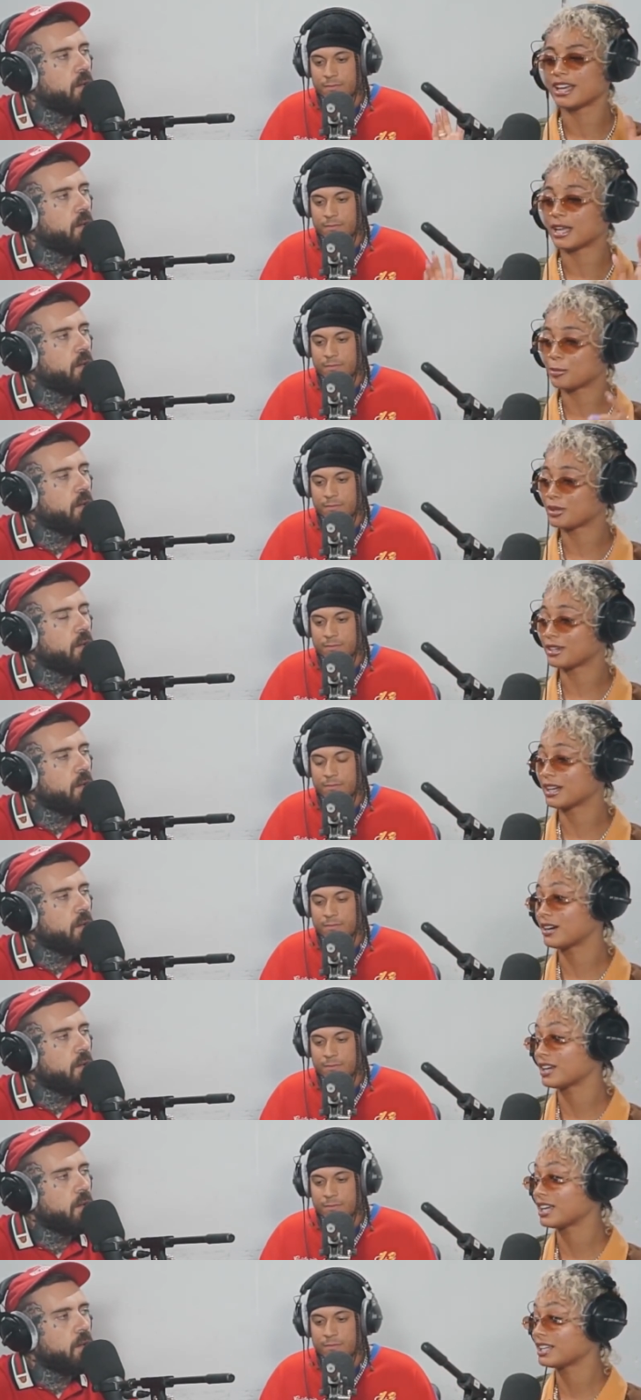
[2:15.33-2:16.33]
Speaker 1: and I put it
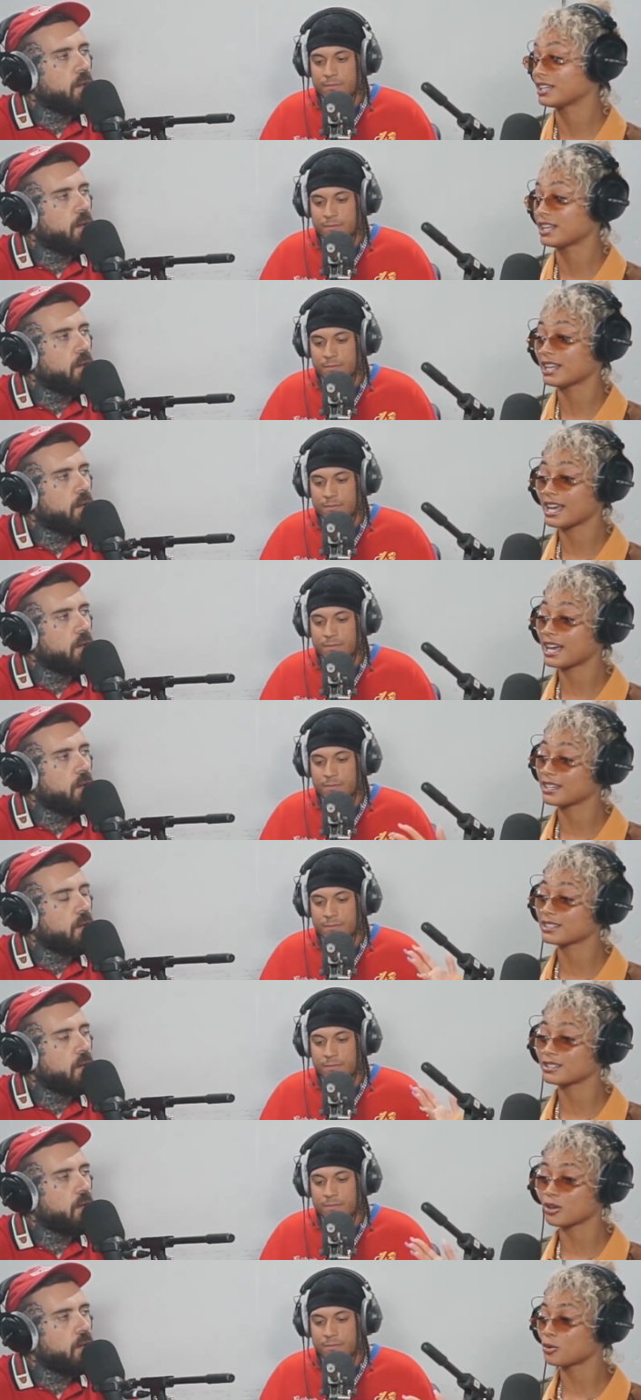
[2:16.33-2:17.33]
out, and it got
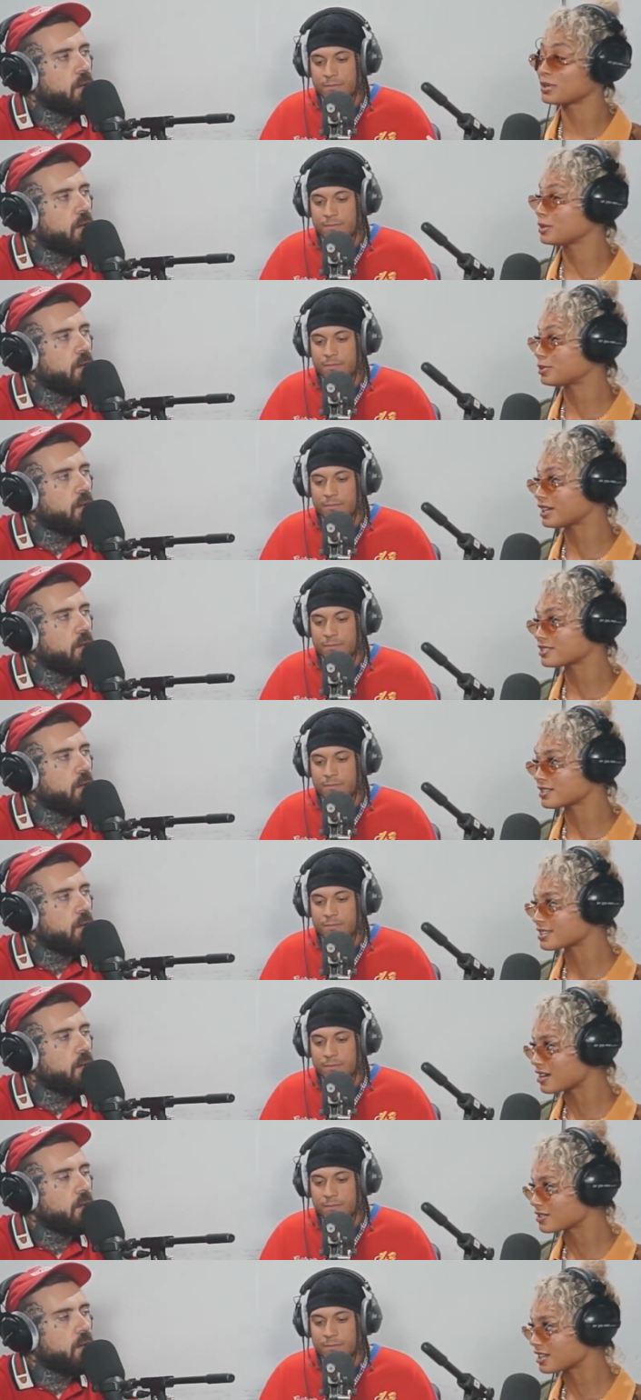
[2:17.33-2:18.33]
so many plays on
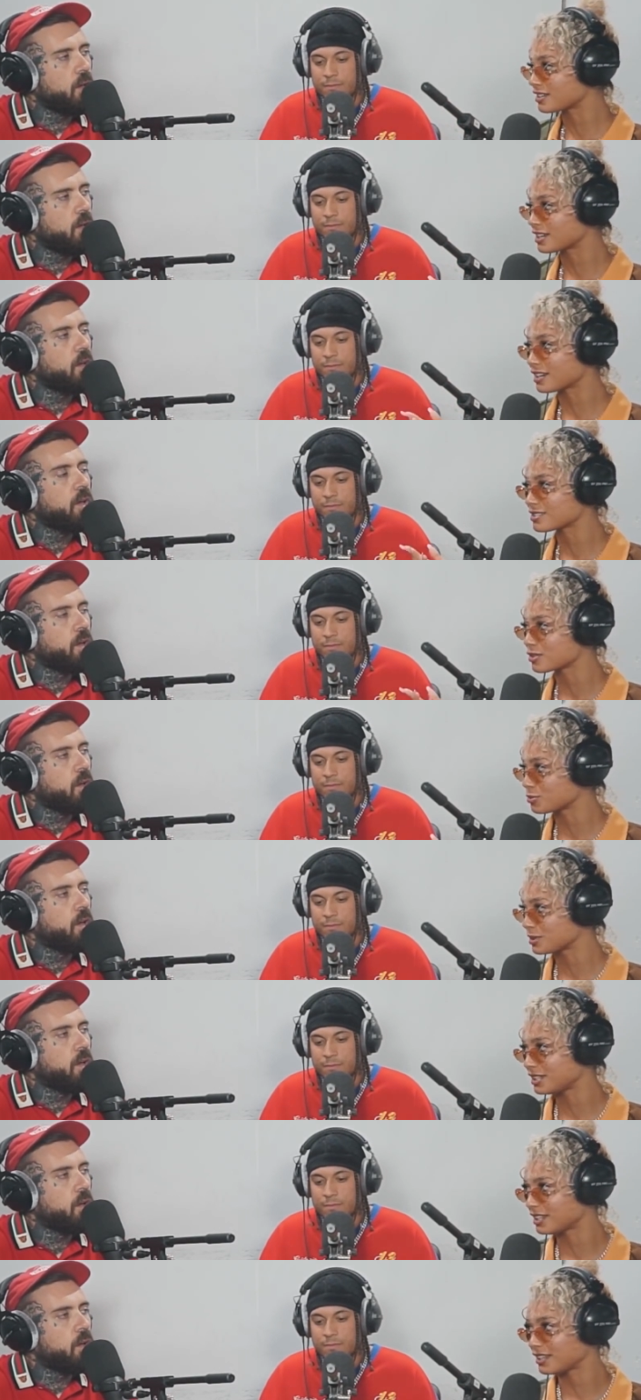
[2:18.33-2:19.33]
SoundCloud. It got so
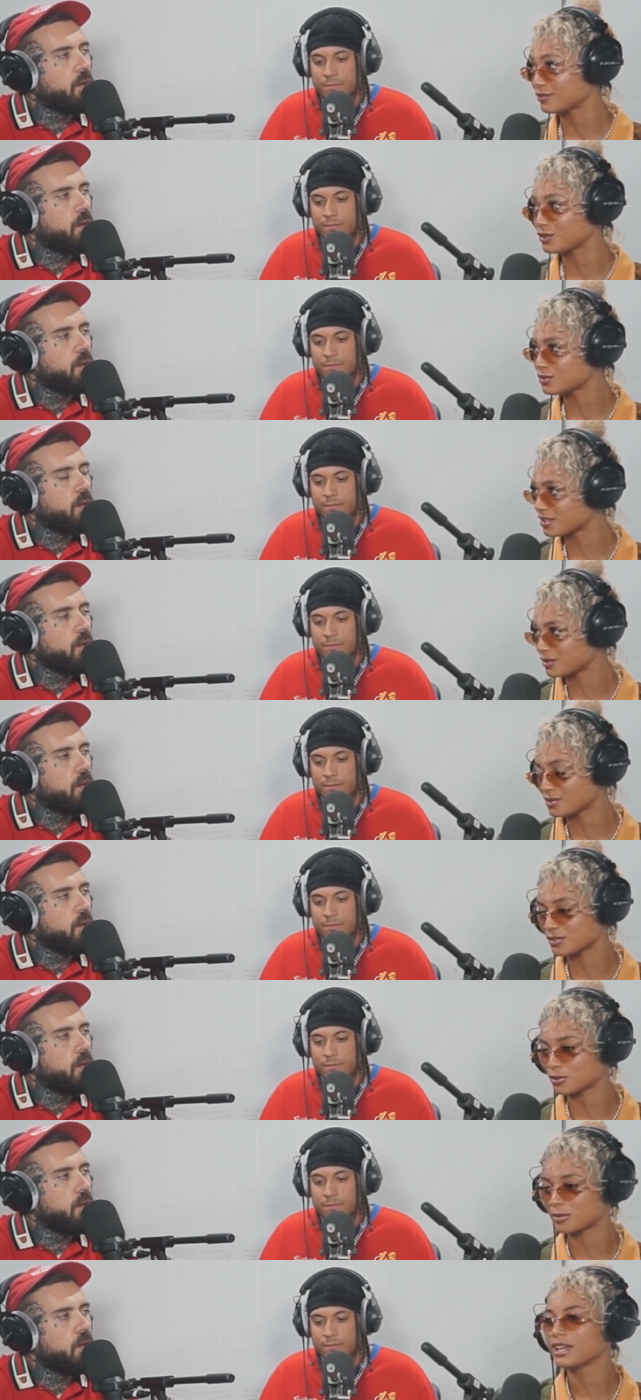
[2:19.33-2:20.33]
many like views on
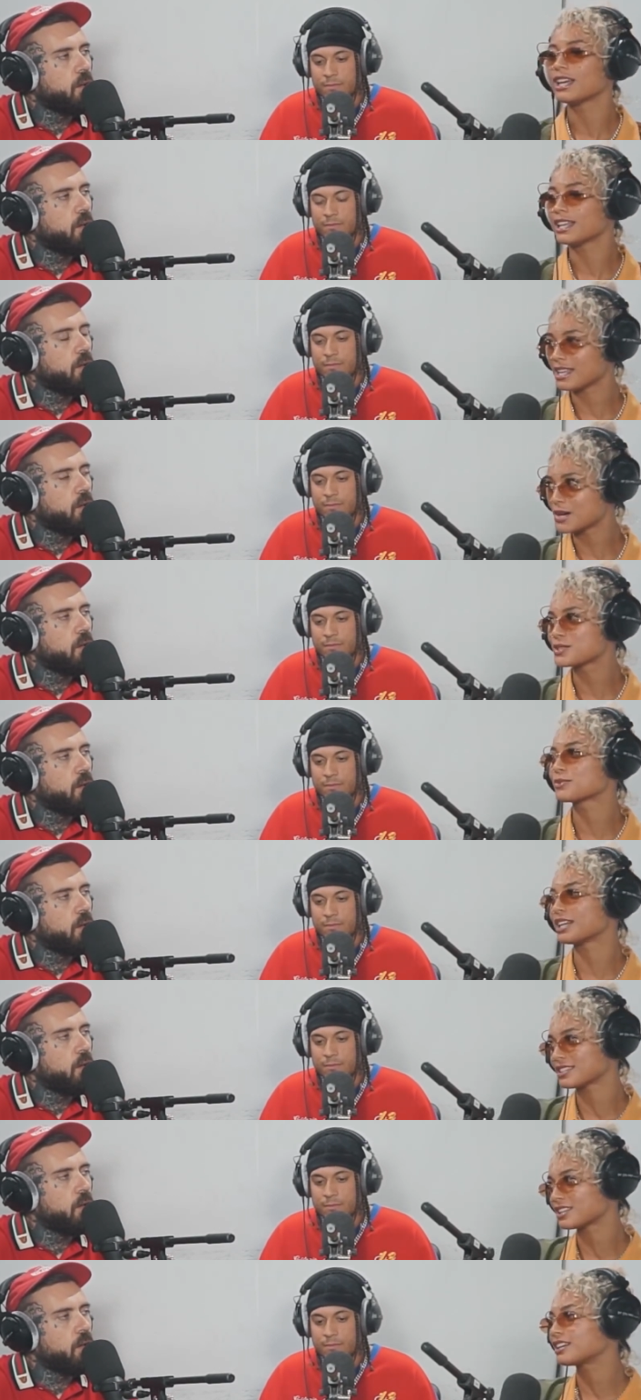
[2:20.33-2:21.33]
YouTube, and that was when
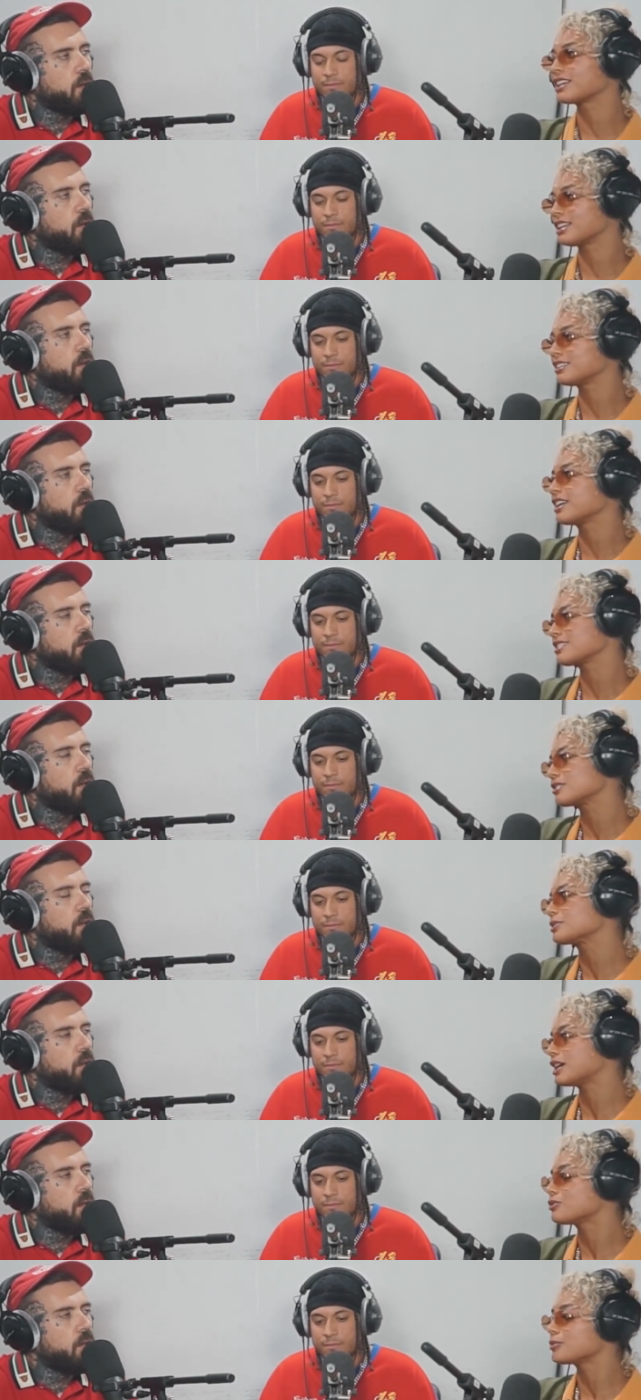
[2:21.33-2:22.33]
I started getting like some
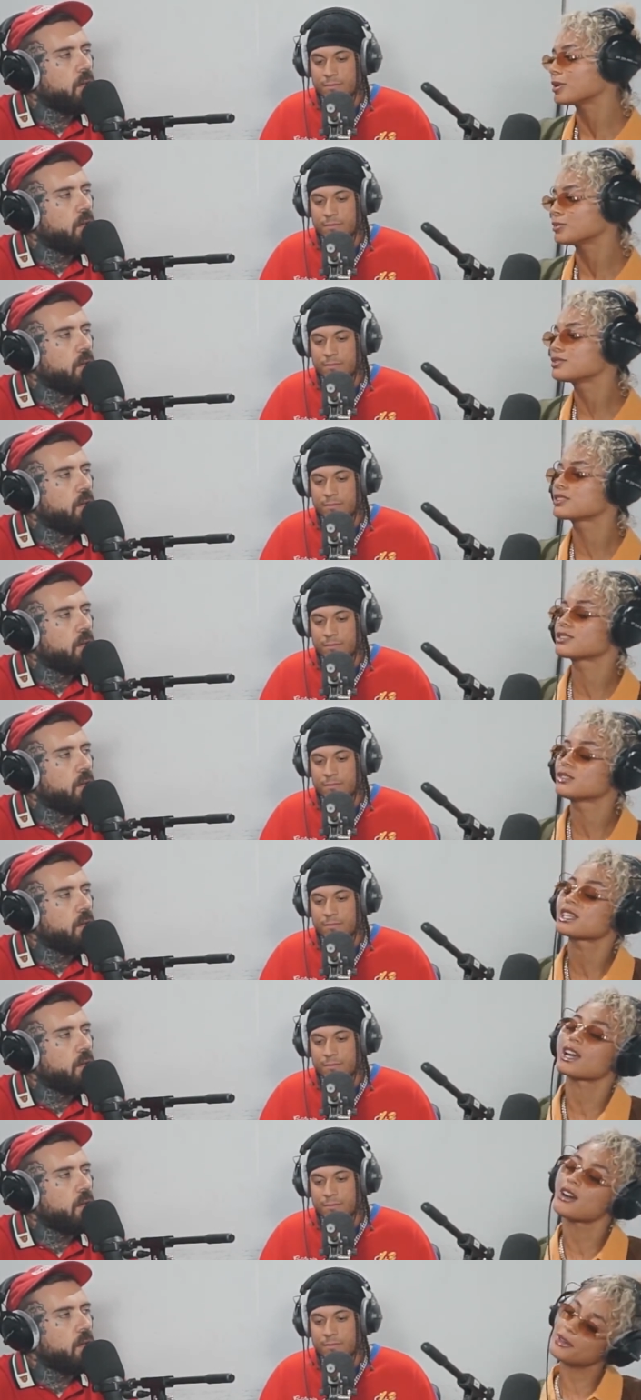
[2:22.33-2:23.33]
clout for my music. So I was
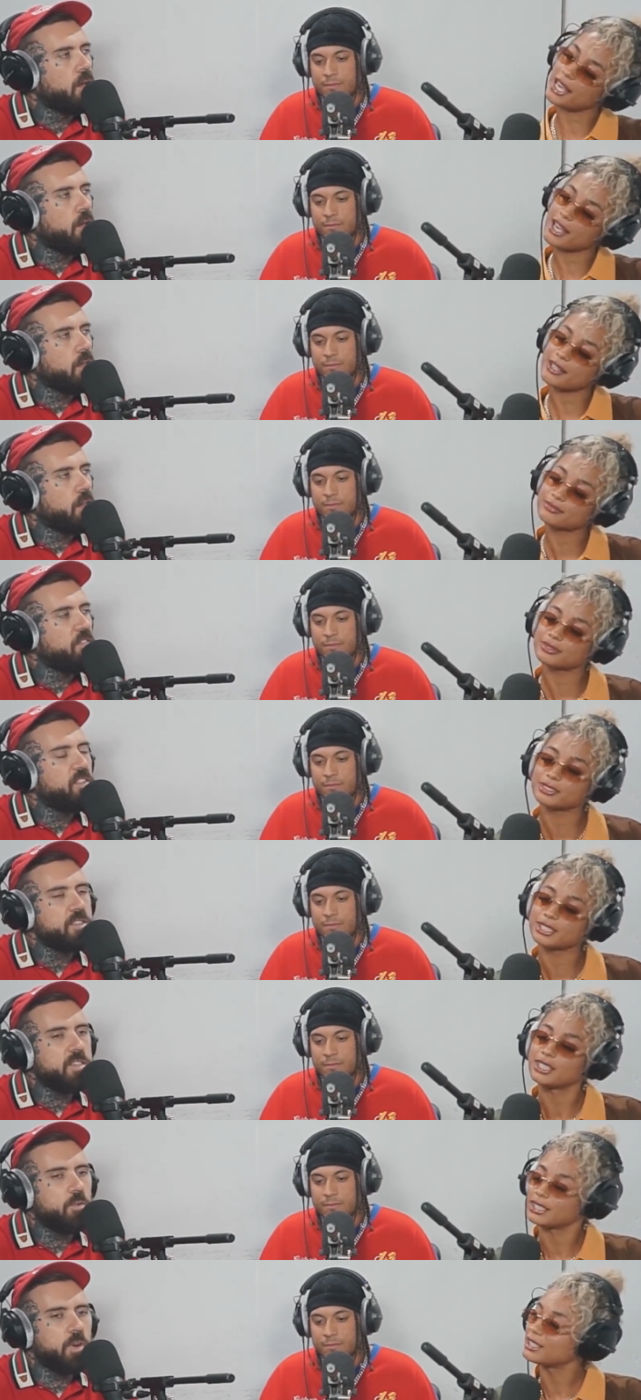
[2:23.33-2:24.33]
like, okay.
Speaker 2: It
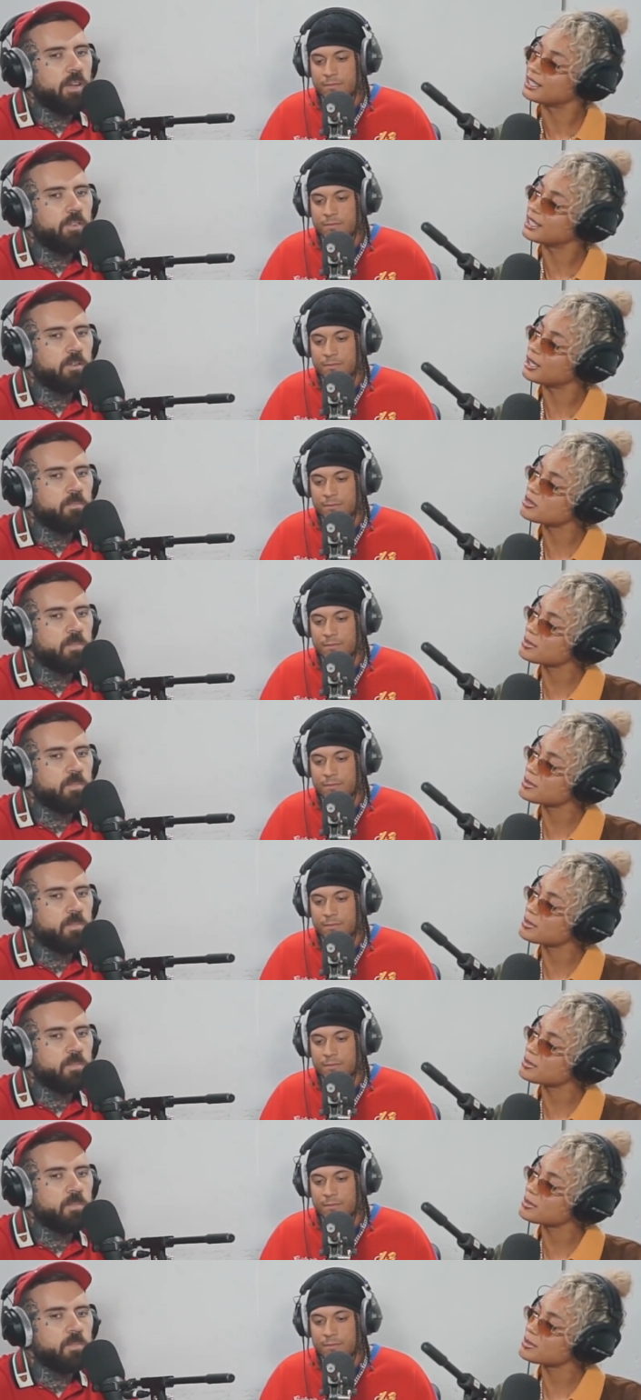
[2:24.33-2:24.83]
feels like whatever